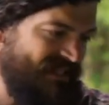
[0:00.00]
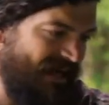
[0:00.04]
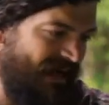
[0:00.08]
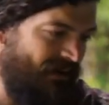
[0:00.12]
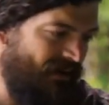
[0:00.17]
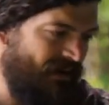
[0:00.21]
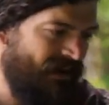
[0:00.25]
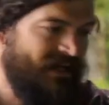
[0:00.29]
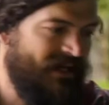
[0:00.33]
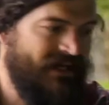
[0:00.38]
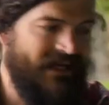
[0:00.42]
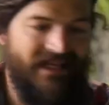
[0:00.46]

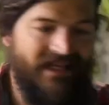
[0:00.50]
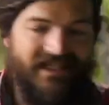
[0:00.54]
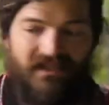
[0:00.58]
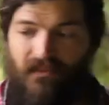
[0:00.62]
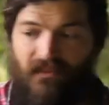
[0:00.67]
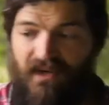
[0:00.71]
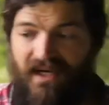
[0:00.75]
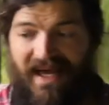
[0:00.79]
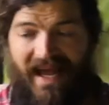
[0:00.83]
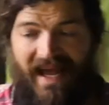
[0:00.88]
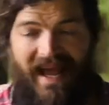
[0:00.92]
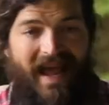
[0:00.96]
out, and then
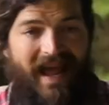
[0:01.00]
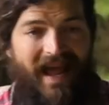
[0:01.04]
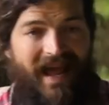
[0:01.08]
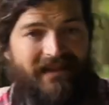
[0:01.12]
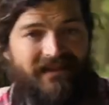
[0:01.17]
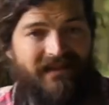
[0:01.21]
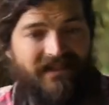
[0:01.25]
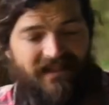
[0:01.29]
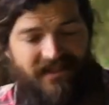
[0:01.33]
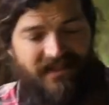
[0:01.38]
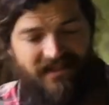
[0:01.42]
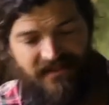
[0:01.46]
we're going to
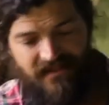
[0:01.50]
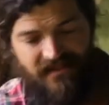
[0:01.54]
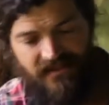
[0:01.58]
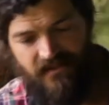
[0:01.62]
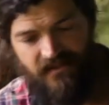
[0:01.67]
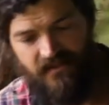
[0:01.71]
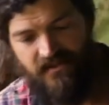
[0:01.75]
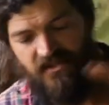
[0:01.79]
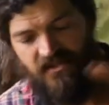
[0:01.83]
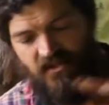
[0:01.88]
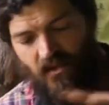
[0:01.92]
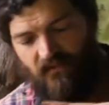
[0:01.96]
add these
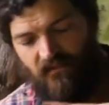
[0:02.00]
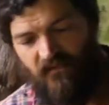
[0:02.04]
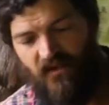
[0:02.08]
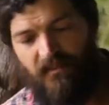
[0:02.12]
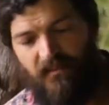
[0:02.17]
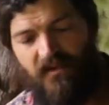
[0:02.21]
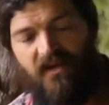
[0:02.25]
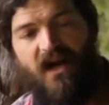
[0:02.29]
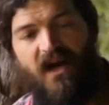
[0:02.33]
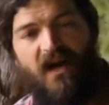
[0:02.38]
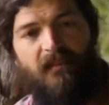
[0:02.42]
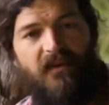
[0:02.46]
to our
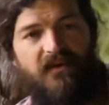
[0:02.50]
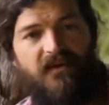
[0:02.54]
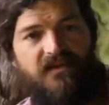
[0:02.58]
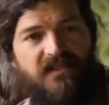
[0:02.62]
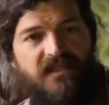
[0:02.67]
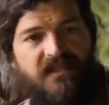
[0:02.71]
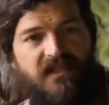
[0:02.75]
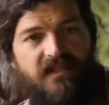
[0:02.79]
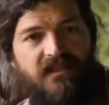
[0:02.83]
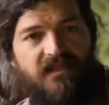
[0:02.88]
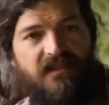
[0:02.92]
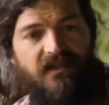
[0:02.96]

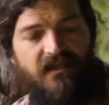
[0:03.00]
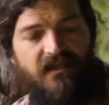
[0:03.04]
vermicomposting